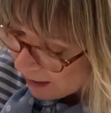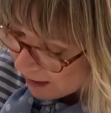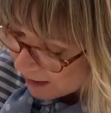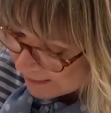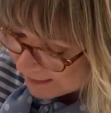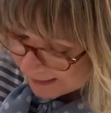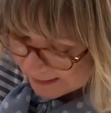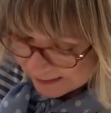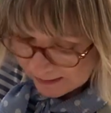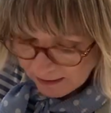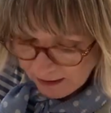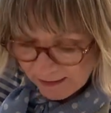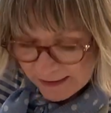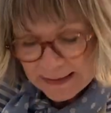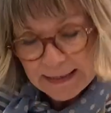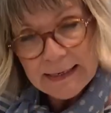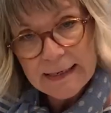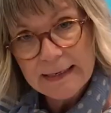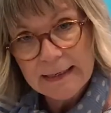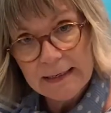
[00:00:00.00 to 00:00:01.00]
a slight
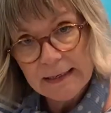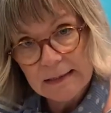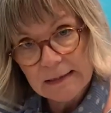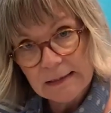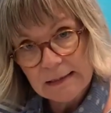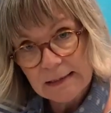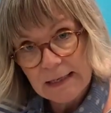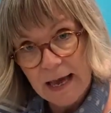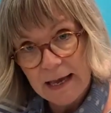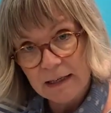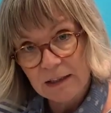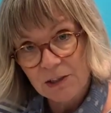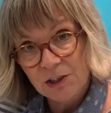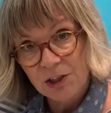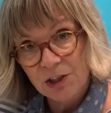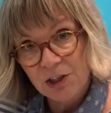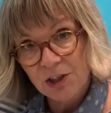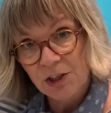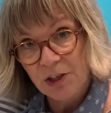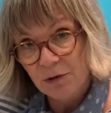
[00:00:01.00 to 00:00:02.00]
linen
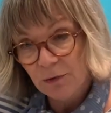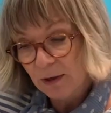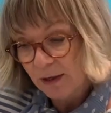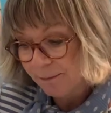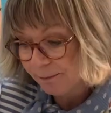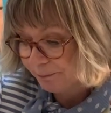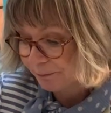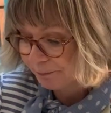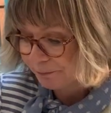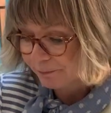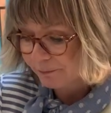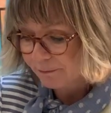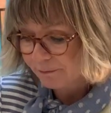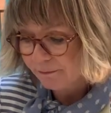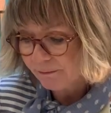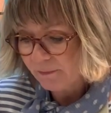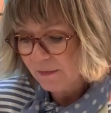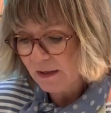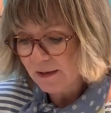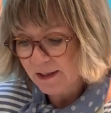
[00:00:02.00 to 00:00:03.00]
texture to it,
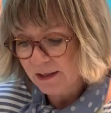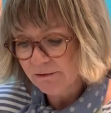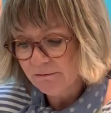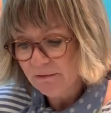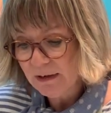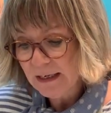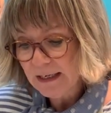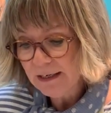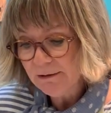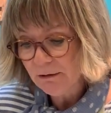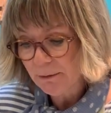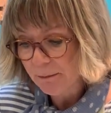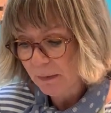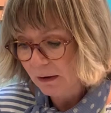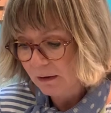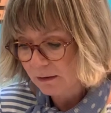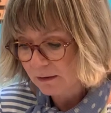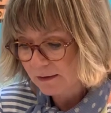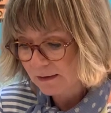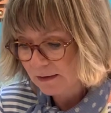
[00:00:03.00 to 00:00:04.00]
so really
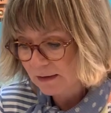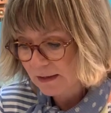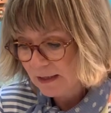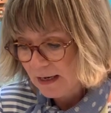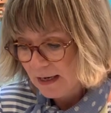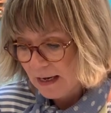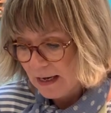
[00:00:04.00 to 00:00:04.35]
robust.